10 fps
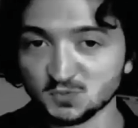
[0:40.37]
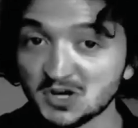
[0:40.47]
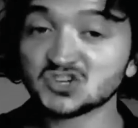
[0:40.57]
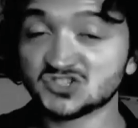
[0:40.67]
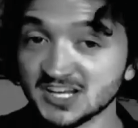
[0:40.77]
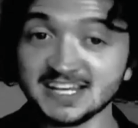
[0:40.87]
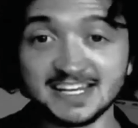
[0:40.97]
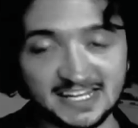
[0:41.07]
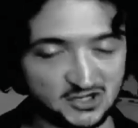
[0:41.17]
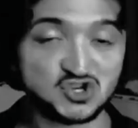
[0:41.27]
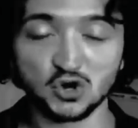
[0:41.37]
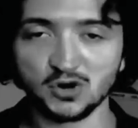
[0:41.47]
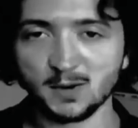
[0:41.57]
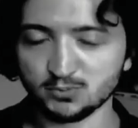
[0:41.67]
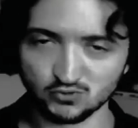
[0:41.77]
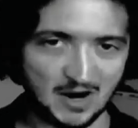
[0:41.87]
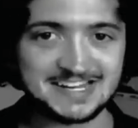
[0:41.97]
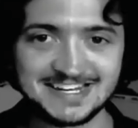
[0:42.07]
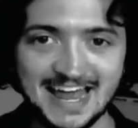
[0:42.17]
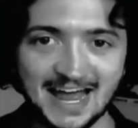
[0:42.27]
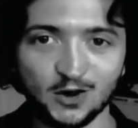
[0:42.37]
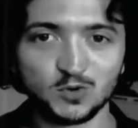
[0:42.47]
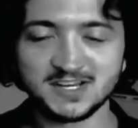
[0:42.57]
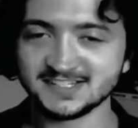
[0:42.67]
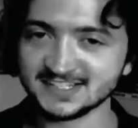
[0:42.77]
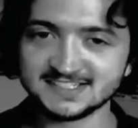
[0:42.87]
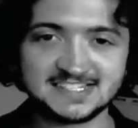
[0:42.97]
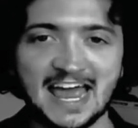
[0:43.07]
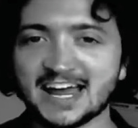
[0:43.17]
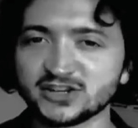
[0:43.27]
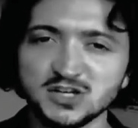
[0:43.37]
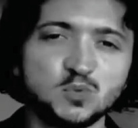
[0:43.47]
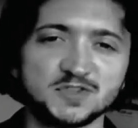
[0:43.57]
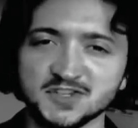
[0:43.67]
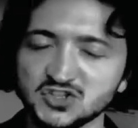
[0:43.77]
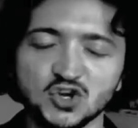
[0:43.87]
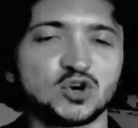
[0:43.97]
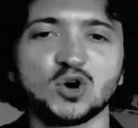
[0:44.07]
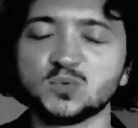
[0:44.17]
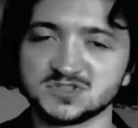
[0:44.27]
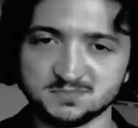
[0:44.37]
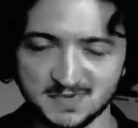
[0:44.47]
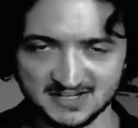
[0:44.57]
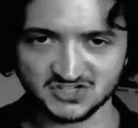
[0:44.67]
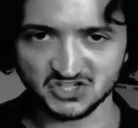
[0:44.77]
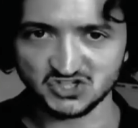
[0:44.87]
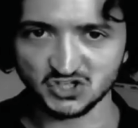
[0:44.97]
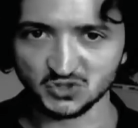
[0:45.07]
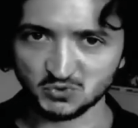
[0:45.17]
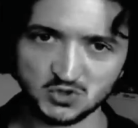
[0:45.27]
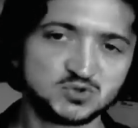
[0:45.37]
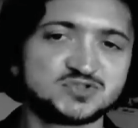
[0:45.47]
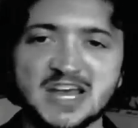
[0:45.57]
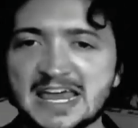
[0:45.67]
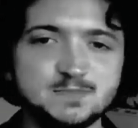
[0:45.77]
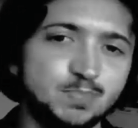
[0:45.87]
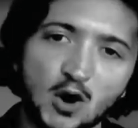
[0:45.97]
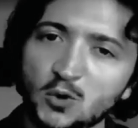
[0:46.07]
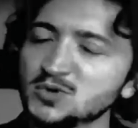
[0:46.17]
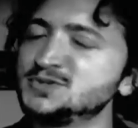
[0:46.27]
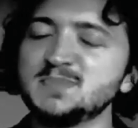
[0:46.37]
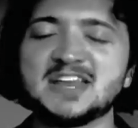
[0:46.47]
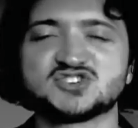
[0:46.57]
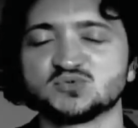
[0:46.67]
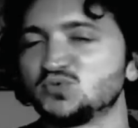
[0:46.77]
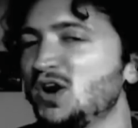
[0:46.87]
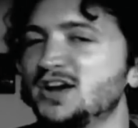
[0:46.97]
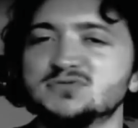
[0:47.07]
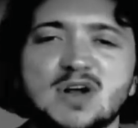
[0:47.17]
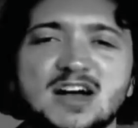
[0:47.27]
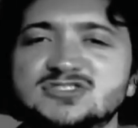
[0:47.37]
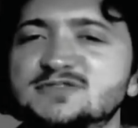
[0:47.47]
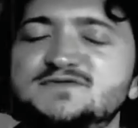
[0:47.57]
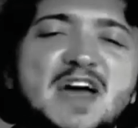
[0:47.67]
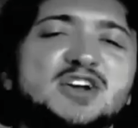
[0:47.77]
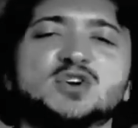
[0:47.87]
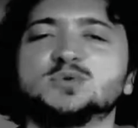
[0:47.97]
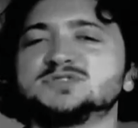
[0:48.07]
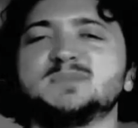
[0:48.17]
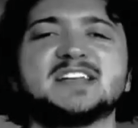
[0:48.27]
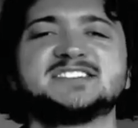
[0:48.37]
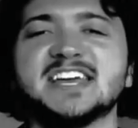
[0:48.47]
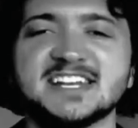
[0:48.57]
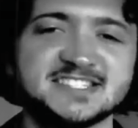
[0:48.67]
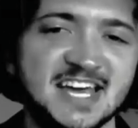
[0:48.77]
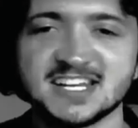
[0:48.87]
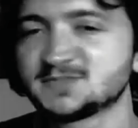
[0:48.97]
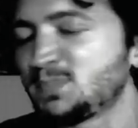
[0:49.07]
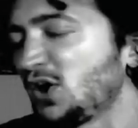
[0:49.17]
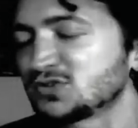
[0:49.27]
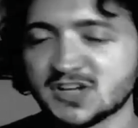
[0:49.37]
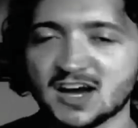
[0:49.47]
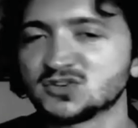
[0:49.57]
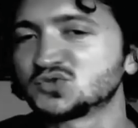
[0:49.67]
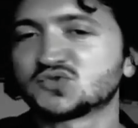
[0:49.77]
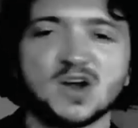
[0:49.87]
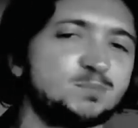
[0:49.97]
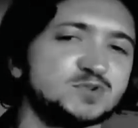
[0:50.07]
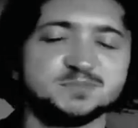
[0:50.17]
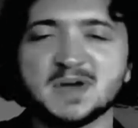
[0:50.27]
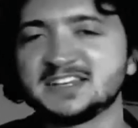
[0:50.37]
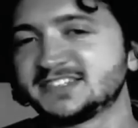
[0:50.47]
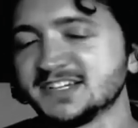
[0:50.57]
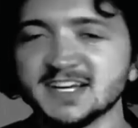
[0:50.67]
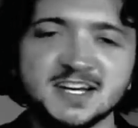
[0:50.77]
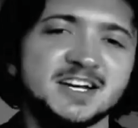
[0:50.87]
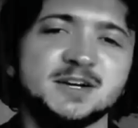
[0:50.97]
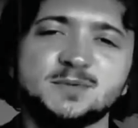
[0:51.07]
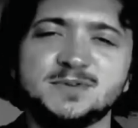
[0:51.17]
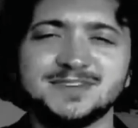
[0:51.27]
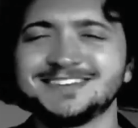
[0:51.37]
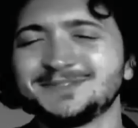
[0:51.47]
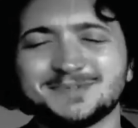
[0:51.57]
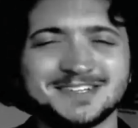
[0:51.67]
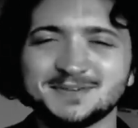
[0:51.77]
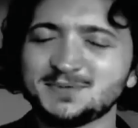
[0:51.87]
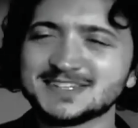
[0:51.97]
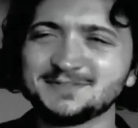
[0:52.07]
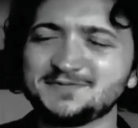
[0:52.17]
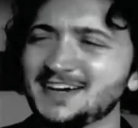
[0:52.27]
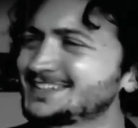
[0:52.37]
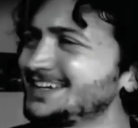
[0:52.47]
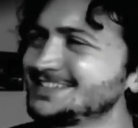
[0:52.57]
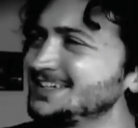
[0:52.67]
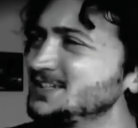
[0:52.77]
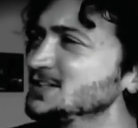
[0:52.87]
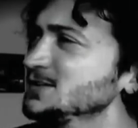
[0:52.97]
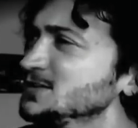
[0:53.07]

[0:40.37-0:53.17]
we're seeing in Europe right now is exactly what the Euro was meant to do. Usain Bolt was meant to run, Roger Federer was meant to hit a tennis ball, Donald Trump was meant to... What the f*** does he do?